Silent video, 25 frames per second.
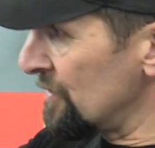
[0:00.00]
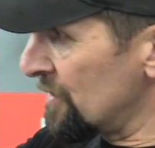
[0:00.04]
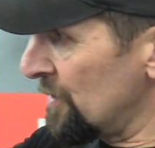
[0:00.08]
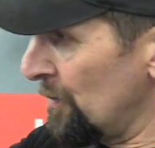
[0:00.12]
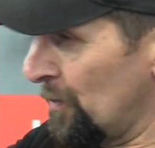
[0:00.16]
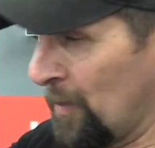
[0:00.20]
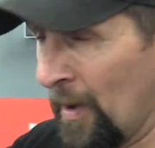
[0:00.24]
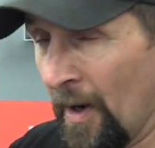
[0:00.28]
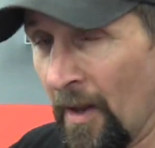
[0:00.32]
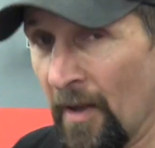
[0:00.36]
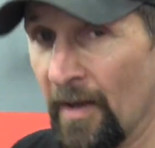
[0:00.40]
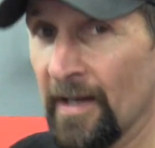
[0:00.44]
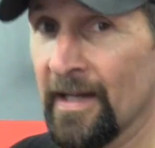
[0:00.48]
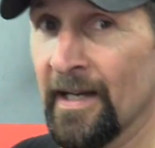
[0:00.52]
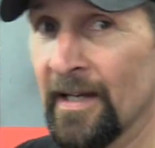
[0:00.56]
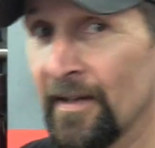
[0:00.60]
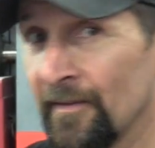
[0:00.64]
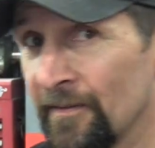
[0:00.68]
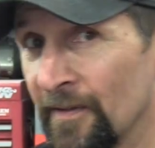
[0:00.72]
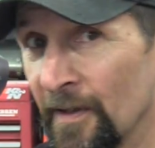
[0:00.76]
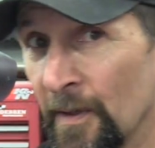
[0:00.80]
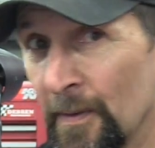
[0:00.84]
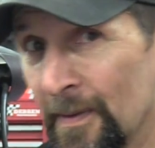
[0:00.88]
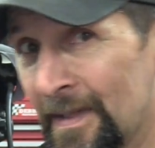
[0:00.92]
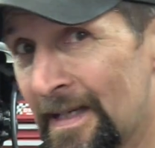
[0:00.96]
supplying
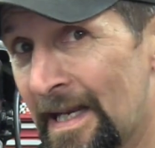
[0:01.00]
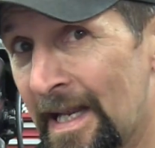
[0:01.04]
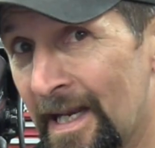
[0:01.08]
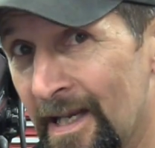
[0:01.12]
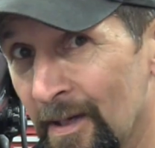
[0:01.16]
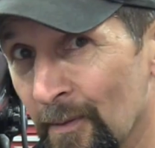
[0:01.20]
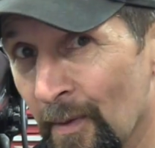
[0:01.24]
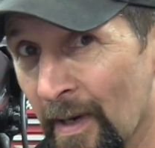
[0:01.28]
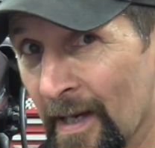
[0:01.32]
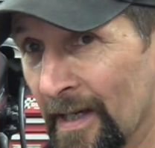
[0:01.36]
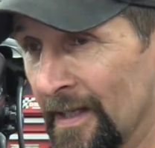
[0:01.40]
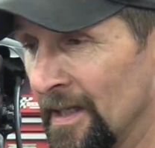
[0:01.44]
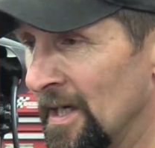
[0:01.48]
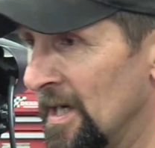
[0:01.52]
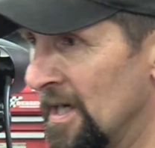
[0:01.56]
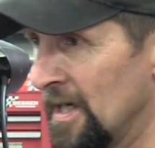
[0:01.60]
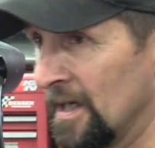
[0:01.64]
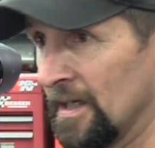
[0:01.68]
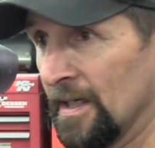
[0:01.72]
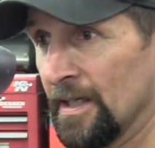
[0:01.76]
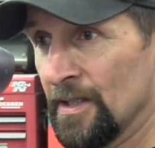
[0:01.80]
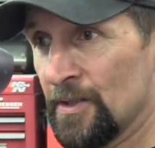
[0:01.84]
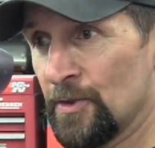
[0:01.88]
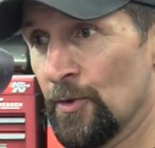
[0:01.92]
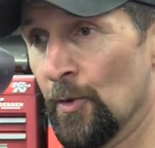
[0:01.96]
fluid anyway
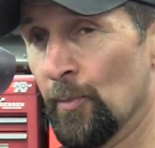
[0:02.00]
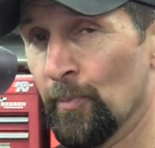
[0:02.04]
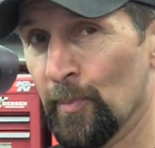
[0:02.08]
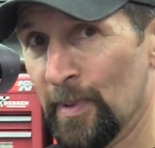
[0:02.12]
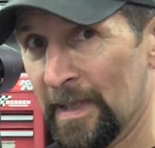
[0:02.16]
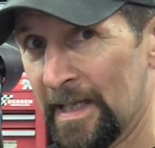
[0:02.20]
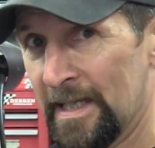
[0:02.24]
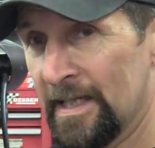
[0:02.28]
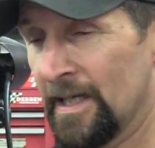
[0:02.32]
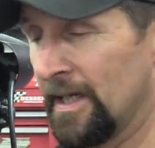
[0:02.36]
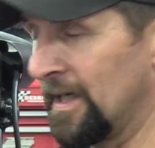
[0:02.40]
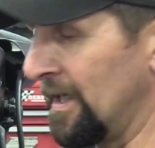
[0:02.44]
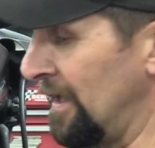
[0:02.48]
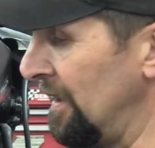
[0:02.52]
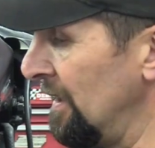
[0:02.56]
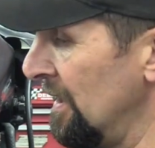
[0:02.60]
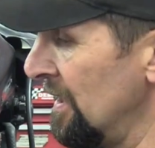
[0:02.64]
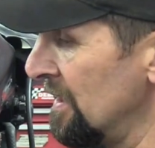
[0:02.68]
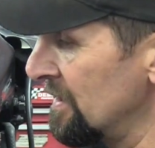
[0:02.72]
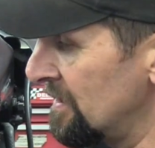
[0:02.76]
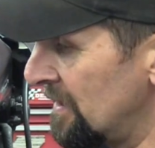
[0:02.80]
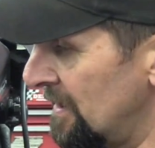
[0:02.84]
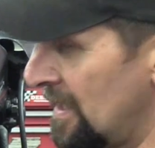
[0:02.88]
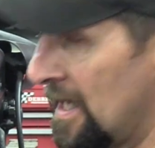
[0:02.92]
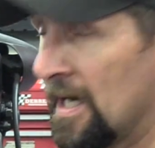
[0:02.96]
unless you're bleeding it.
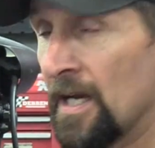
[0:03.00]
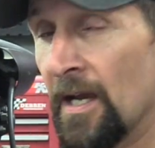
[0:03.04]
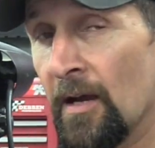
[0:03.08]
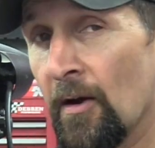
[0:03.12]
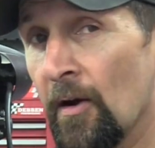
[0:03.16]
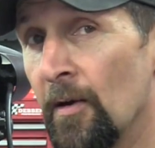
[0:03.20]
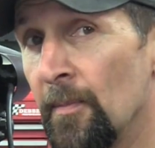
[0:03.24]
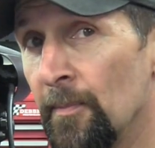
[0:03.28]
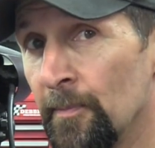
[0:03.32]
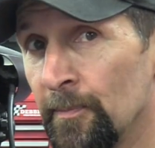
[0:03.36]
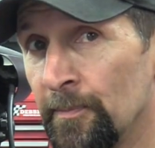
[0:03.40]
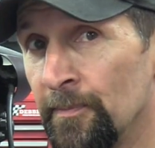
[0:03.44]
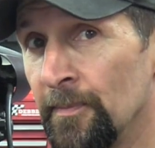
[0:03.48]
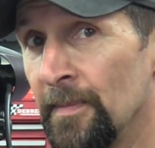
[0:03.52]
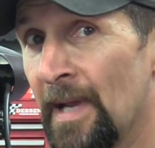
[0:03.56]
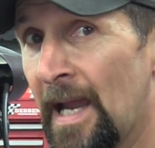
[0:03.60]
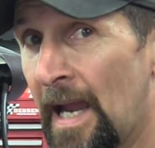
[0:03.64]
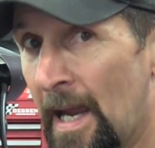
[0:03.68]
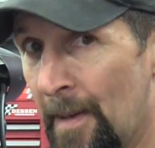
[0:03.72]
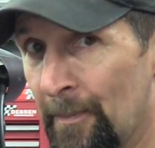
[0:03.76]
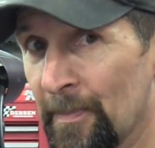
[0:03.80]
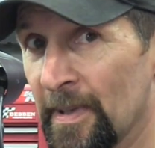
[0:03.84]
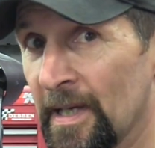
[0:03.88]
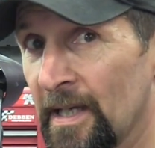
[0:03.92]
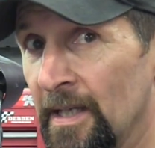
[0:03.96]
So that I'm
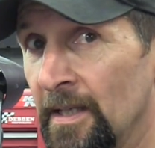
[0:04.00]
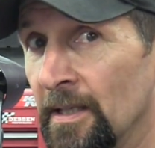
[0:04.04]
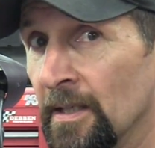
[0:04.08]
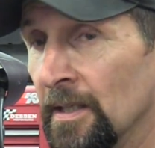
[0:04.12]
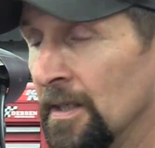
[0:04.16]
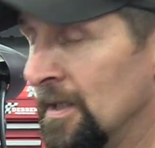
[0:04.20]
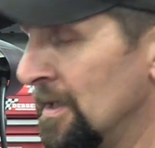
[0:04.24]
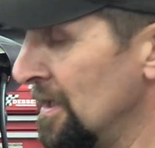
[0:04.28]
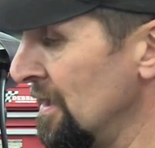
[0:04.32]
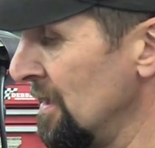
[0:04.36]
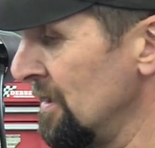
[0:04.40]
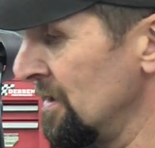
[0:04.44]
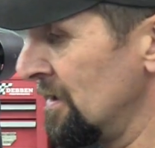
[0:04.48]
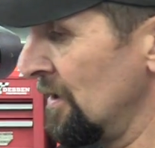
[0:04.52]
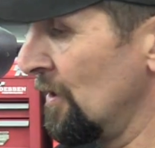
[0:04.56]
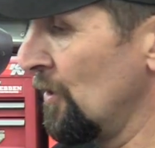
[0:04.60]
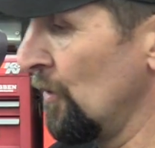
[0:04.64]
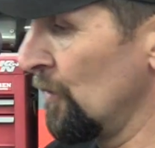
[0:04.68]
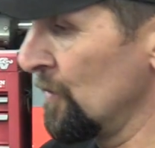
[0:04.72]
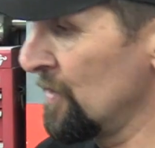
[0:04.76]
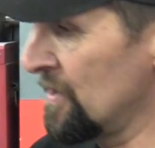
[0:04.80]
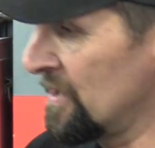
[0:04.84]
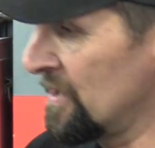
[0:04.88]
happy to call